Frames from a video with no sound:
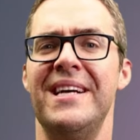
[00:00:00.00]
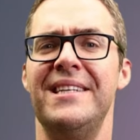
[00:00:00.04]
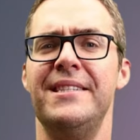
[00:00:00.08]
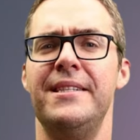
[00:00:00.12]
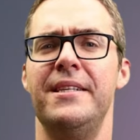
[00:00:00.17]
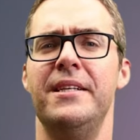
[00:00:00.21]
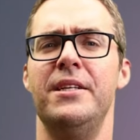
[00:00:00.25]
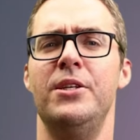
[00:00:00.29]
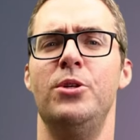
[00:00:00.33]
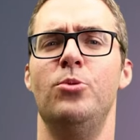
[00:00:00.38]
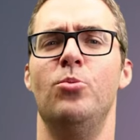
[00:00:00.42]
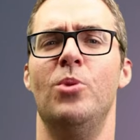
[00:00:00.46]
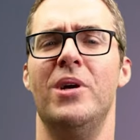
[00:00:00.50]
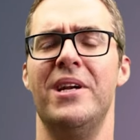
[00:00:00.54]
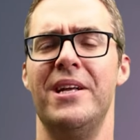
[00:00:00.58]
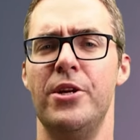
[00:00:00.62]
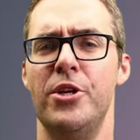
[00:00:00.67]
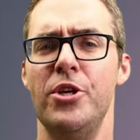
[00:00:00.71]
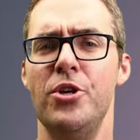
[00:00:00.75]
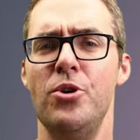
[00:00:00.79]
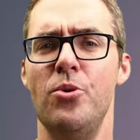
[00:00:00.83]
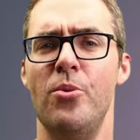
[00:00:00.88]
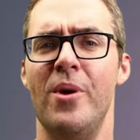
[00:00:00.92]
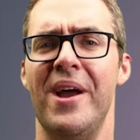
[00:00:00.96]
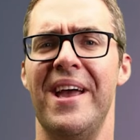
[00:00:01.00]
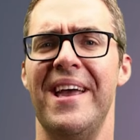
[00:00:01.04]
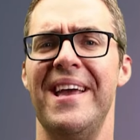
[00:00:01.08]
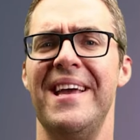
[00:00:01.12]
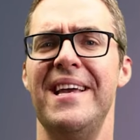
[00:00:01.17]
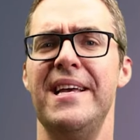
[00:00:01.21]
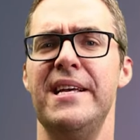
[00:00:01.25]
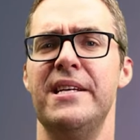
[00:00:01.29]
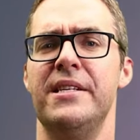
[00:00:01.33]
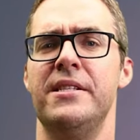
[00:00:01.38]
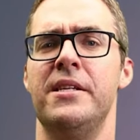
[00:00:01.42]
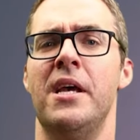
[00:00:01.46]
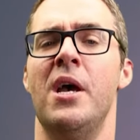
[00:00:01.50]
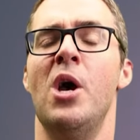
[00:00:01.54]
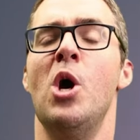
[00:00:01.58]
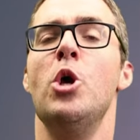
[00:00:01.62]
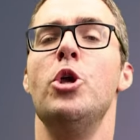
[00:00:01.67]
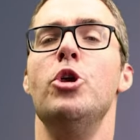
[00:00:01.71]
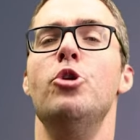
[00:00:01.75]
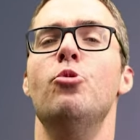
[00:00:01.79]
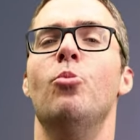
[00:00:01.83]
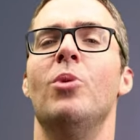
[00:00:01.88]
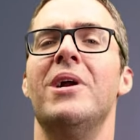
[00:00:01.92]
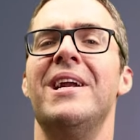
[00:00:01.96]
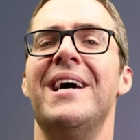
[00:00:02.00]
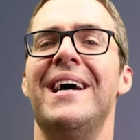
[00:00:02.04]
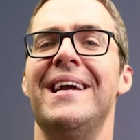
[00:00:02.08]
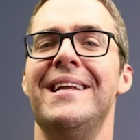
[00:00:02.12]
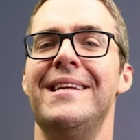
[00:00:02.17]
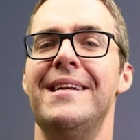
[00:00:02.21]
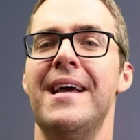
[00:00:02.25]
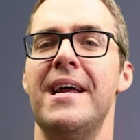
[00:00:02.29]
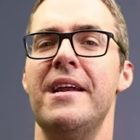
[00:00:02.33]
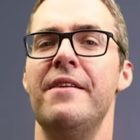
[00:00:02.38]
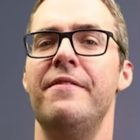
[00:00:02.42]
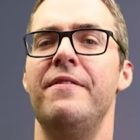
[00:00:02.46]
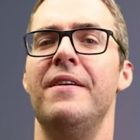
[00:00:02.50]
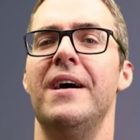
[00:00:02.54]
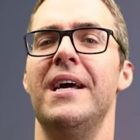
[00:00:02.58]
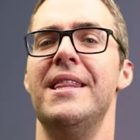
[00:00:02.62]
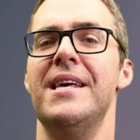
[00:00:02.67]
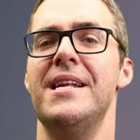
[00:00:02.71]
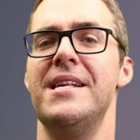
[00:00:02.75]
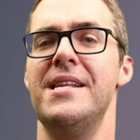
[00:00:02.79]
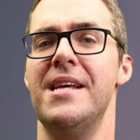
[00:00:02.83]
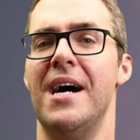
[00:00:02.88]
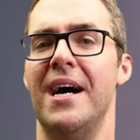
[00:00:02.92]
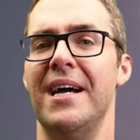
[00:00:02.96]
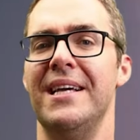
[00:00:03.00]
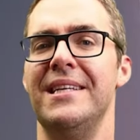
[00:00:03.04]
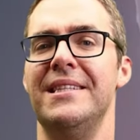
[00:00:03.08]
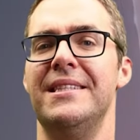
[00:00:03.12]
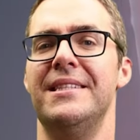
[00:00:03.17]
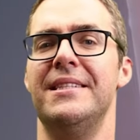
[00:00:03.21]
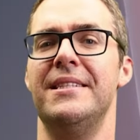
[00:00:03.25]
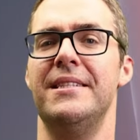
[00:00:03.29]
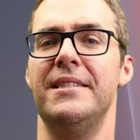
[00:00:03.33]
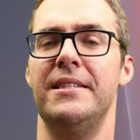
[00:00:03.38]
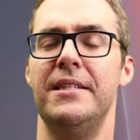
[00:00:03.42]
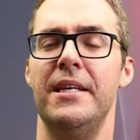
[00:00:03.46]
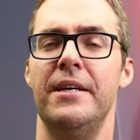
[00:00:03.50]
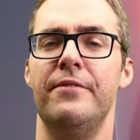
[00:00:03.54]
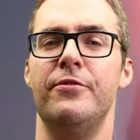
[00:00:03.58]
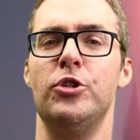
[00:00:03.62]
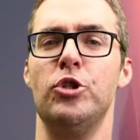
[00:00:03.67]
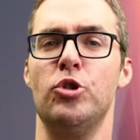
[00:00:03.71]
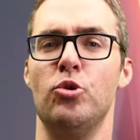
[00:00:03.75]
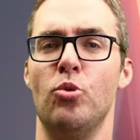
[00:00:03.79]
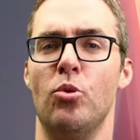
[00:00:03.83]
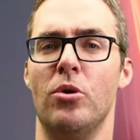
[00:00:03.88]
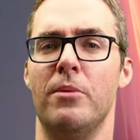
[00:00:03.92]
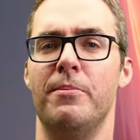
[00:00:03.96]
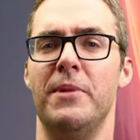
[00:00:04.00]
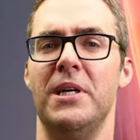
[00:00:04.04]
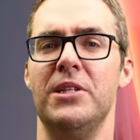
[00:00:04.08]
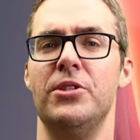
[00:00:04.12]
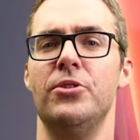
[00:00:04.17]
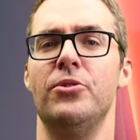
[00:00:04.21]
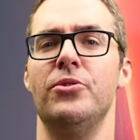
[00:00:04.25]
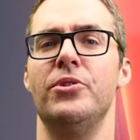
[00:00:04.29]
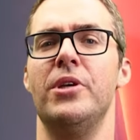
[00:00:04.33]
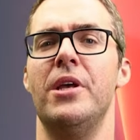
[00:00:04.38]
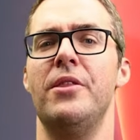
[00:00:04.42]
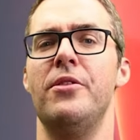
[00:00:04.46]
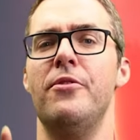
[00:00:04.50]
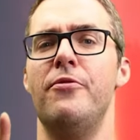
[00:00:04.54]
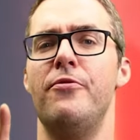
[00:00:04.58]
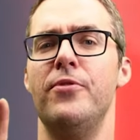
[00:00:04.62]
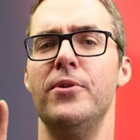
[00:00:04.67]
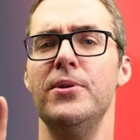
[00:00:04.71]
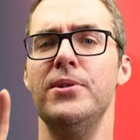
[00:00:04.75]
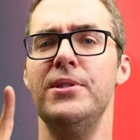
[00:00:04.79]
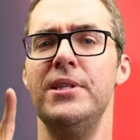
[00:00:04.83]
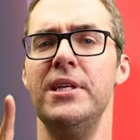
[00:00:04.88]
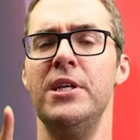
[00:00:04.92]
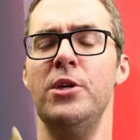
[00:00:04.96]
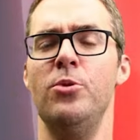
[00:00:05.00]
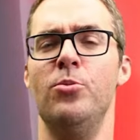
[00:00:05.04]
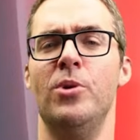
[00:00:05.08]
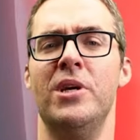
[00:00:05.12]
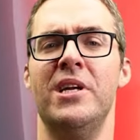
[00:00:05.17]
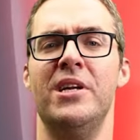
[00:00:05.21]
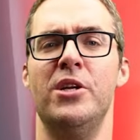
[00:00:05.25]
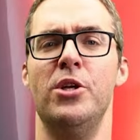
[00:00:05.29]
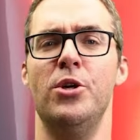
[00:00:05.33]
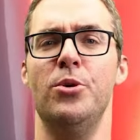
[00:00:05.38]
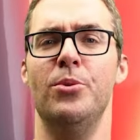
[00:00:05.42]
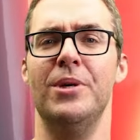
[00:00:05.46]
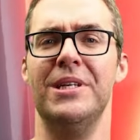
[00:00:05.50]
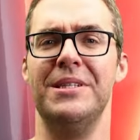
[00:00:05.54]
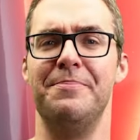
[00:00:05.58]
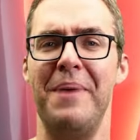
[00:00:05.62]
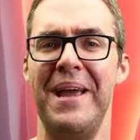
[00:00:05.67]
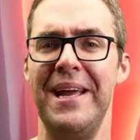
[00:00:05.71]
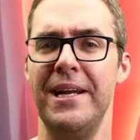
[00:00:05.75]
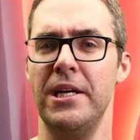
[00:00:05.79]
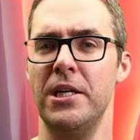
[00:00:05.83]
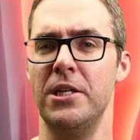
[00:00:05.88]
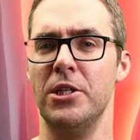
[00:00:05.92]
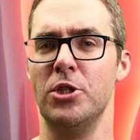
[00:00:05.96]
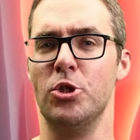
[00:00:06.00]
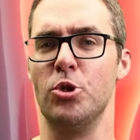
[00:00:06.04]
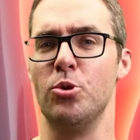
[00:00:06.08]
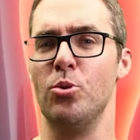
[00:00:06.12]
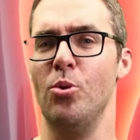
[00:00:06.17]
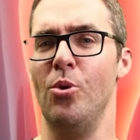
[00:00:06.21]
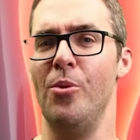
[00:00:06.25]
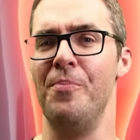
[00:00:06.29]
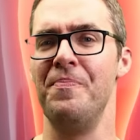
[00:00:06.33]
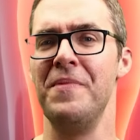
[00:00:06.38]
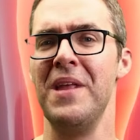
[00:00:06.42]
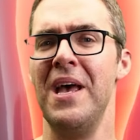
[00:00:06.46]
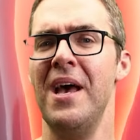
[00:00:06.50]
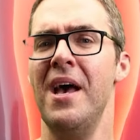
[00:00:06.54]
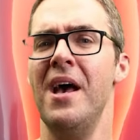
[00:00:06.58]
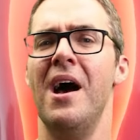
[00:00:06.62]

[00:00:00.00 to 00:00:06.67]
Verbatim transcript: next thing you want to do is you wanna identify the tight, stiff, sore muscles. And the first thing you wanna do is pain control.